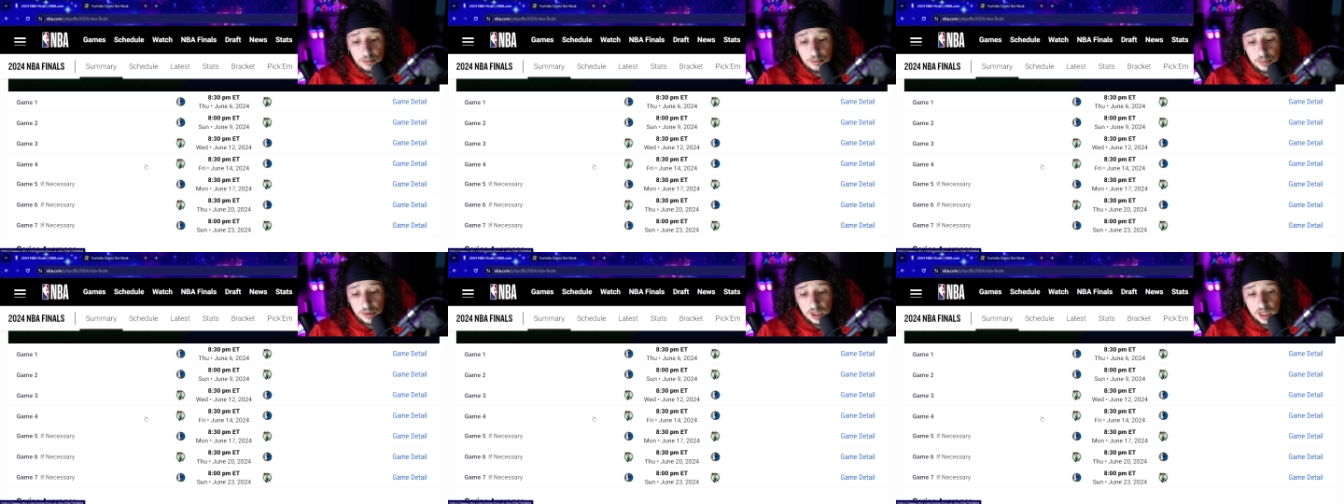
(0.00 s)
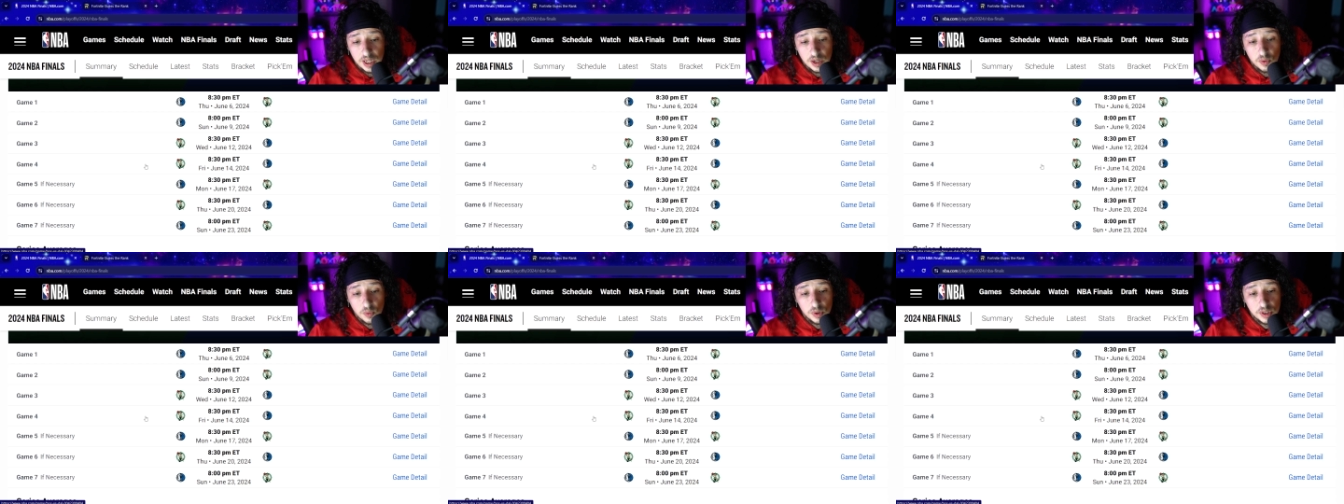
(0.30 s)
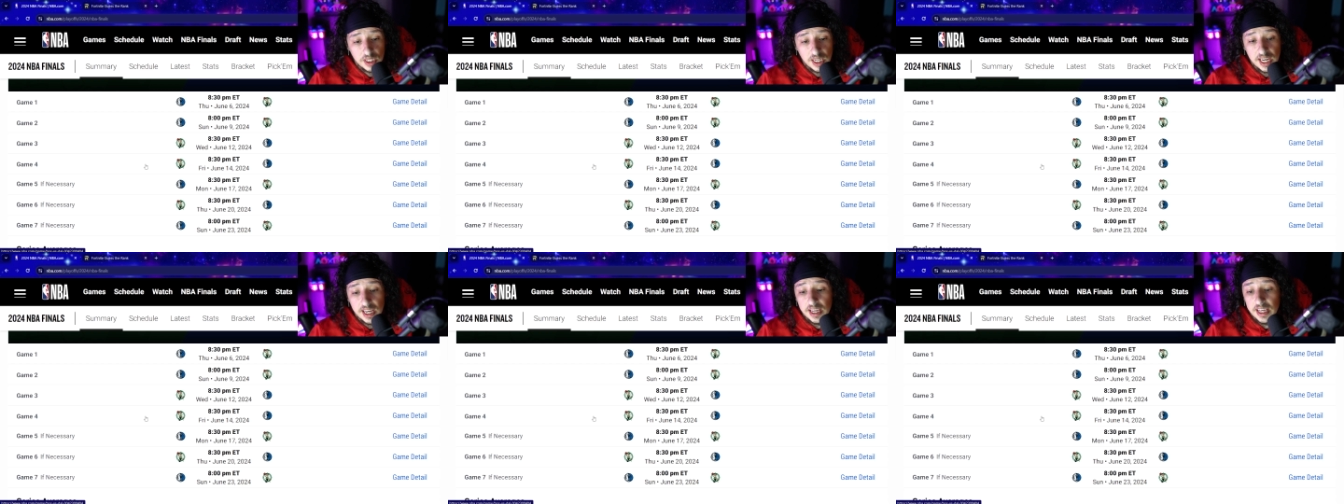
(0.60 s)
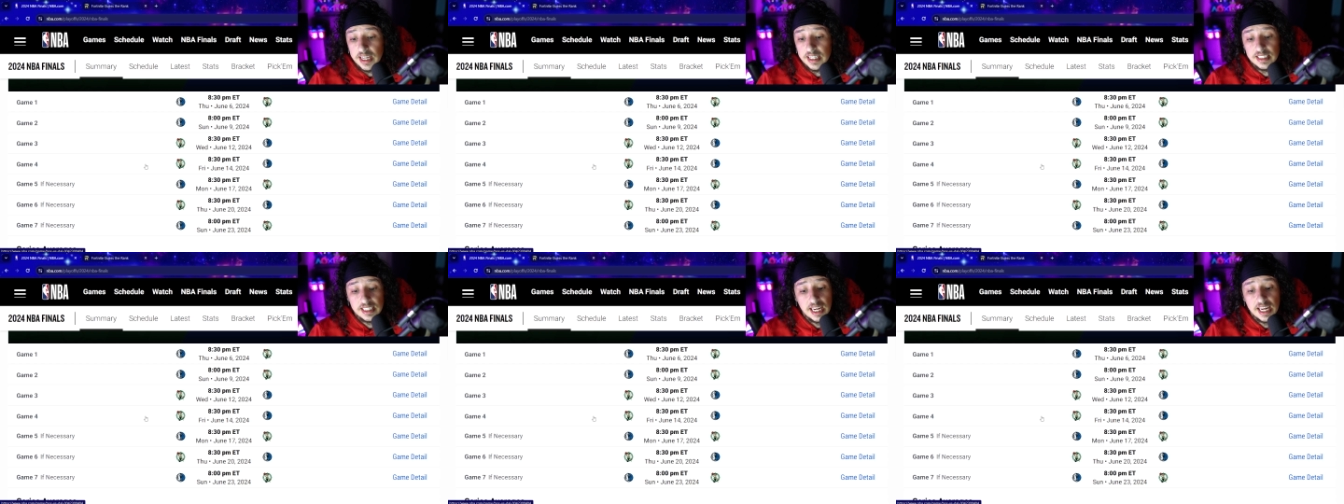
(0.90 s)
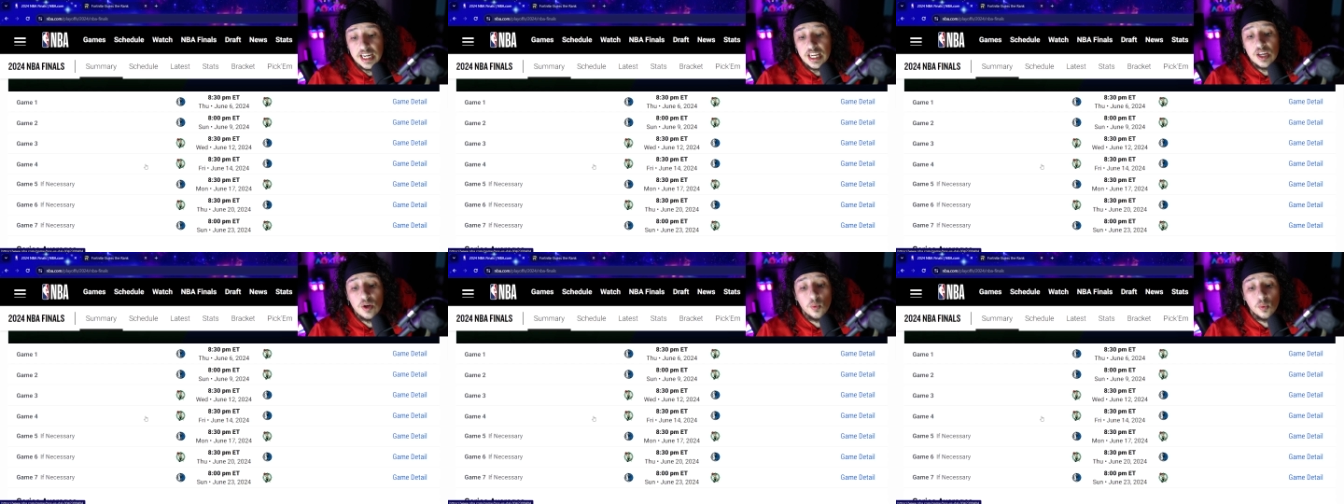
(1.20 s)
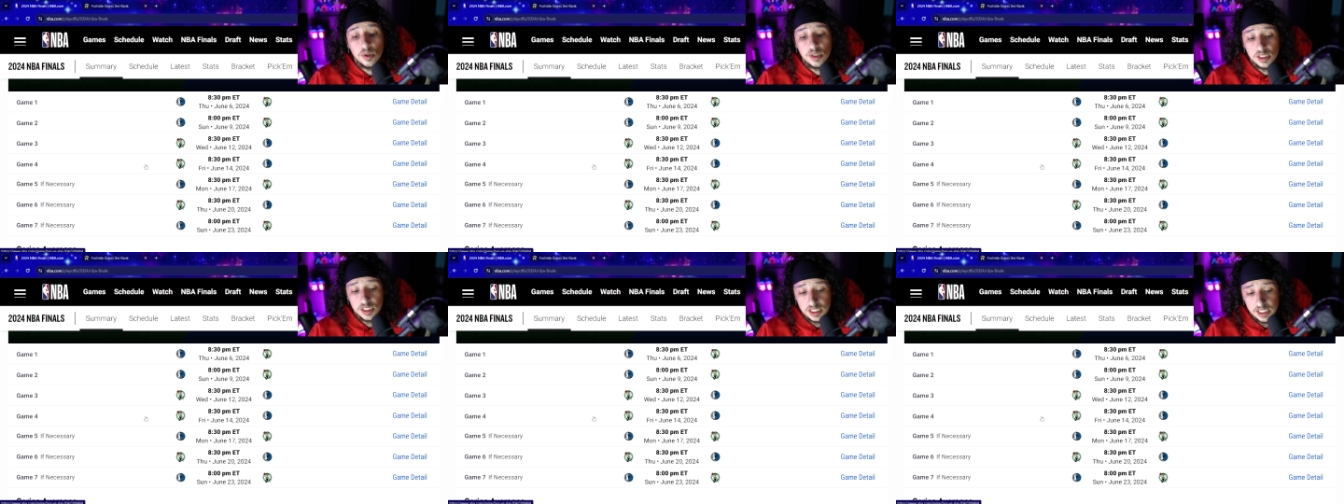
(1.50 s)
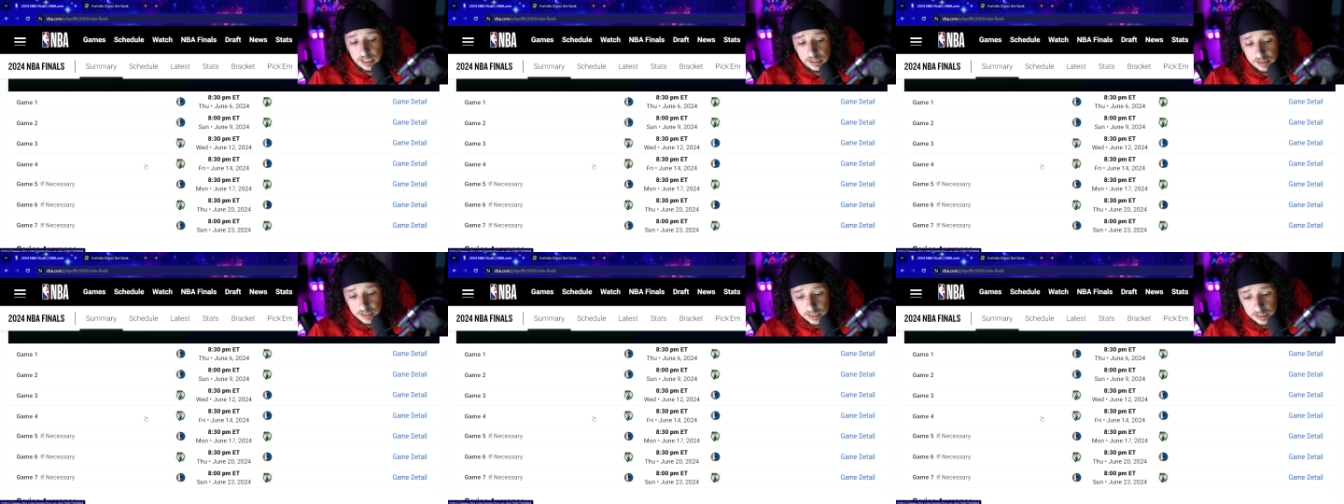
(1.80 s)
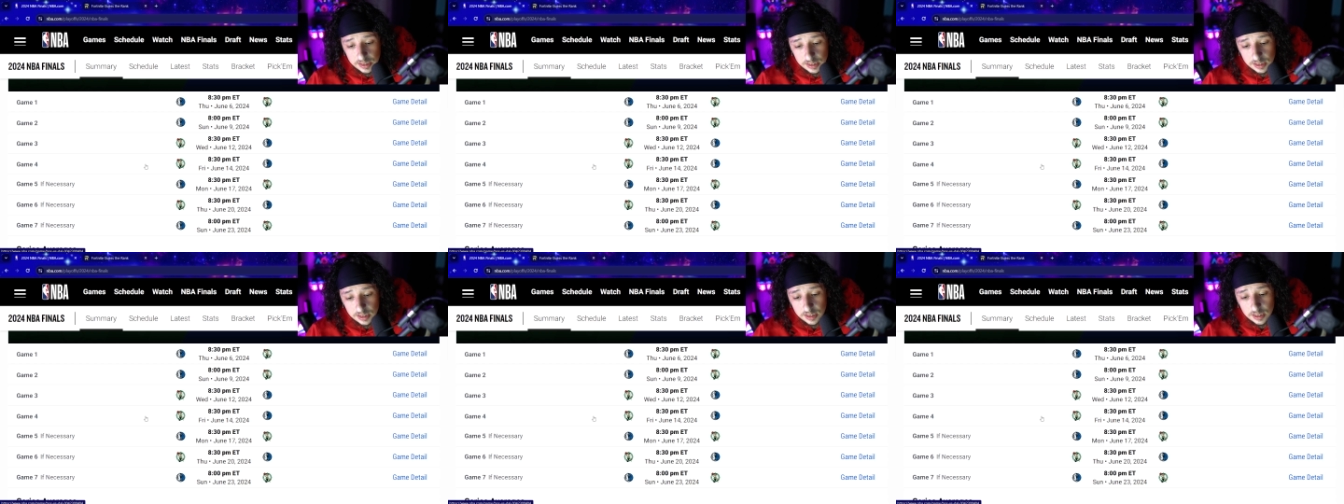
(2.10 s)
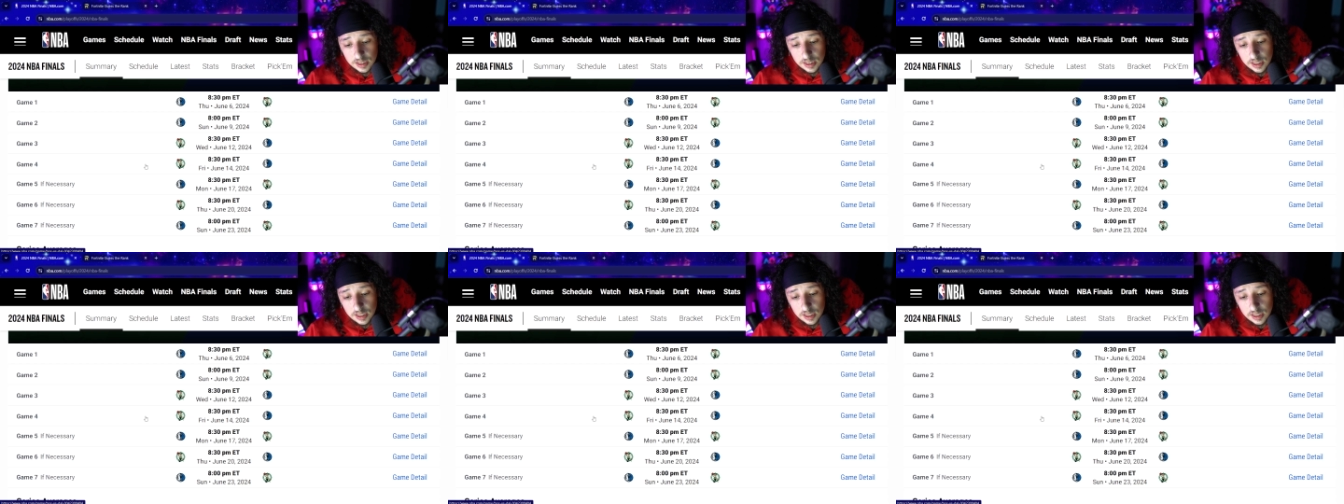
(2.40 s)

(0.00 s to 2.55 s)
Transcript: playing with it's anyone's series.